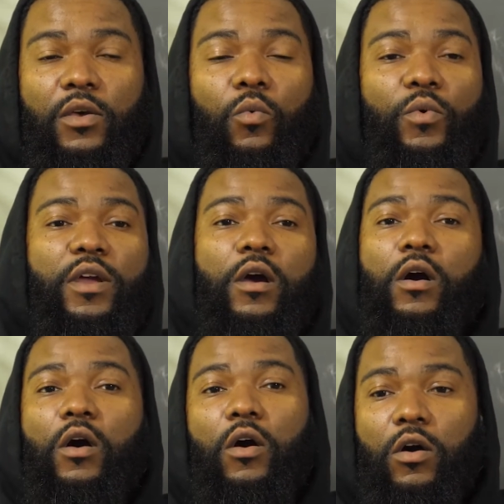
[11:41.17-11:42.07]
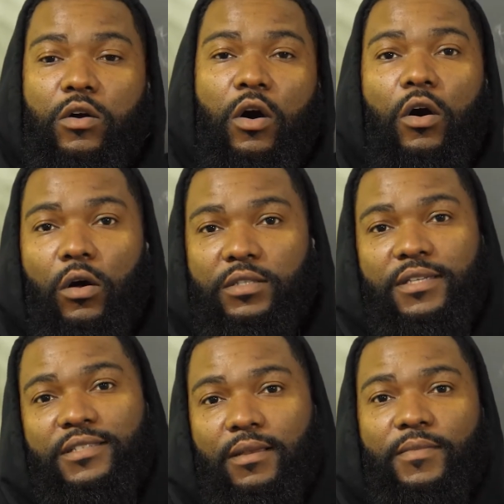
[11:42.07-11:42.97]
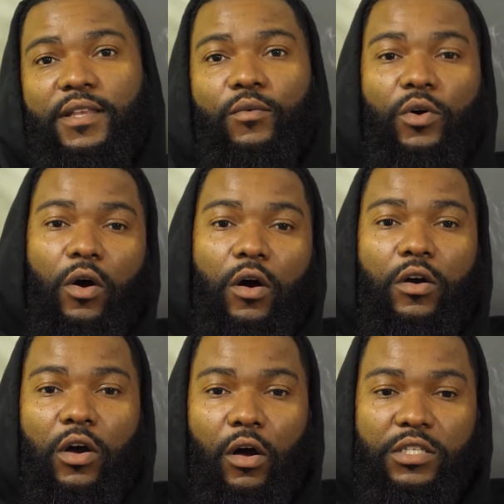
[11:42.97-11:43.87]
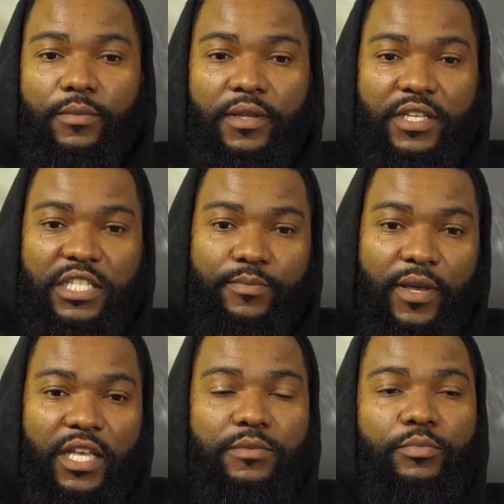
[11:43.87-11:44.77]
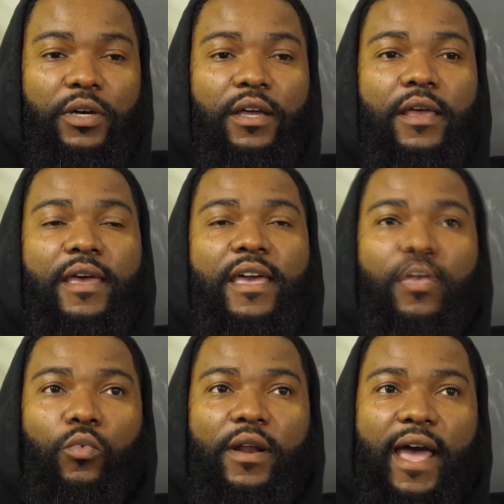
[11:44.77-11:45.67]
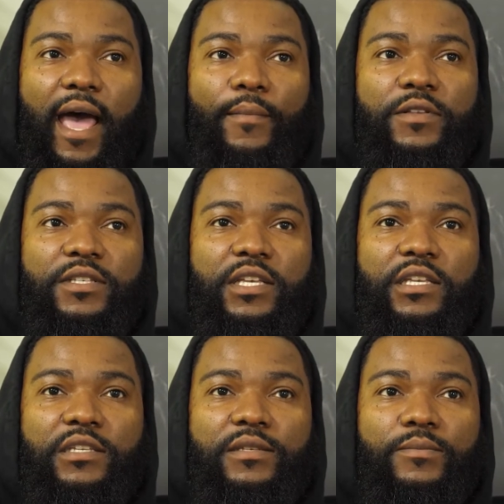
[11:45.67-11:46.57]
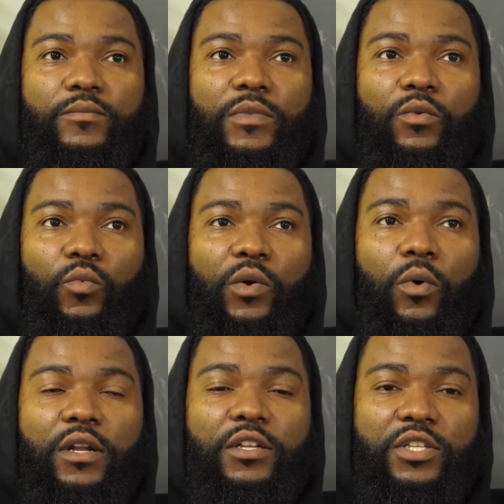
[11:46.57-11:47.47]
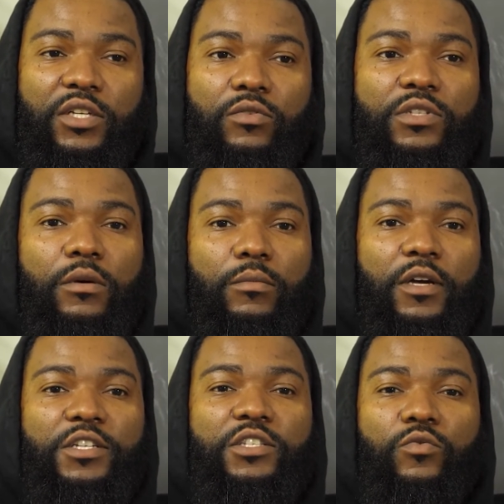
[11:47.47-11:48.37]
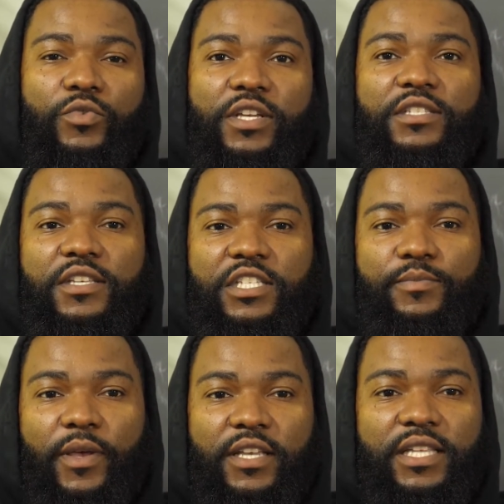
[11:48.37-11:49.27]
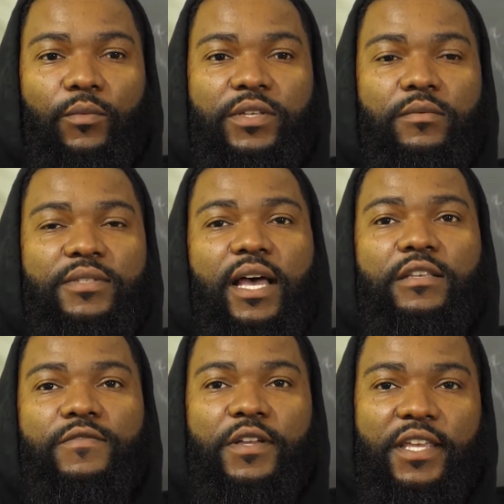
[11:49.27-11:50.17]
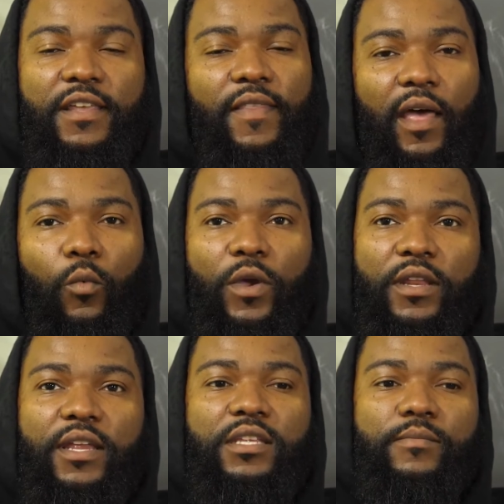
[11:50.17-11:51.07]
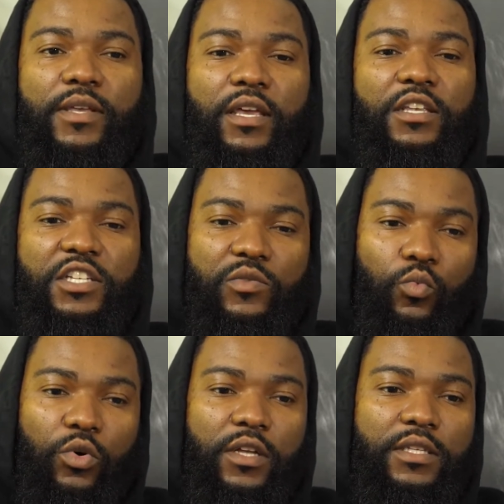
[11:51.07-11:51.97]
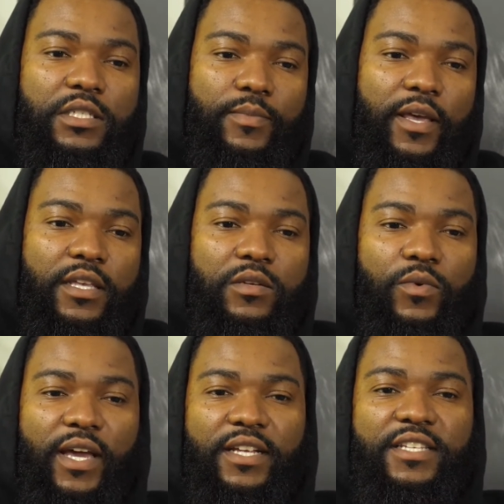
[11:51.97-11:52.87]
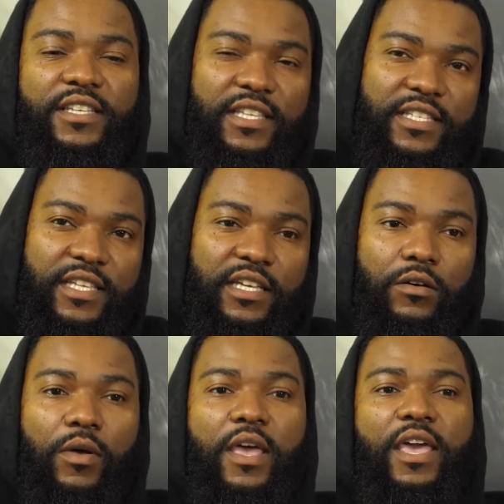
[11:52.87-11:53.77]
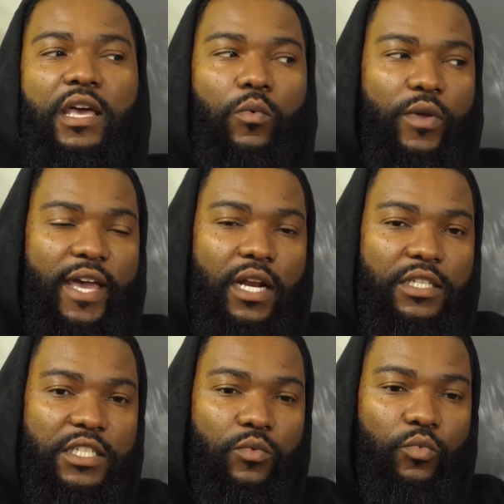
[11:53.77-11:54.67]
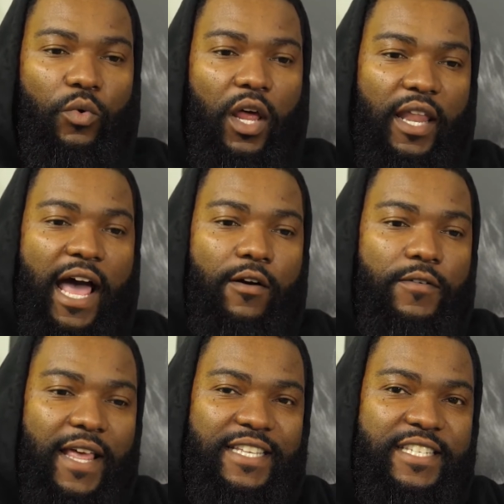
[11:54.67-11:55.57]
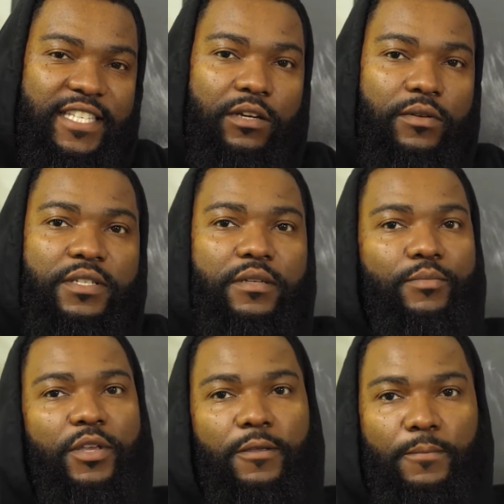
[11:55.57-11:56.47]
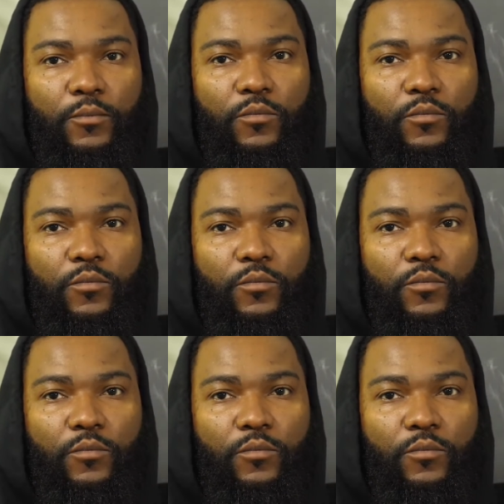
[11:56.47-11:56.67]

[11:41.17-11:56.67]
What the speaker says: We are all called to something, and we're all called to be in a space. But what happens is we want to do so much to reach this space that we sometimes forget that we need to be in just one space, and we got to sit still, and we got to just allow for that stillness to be.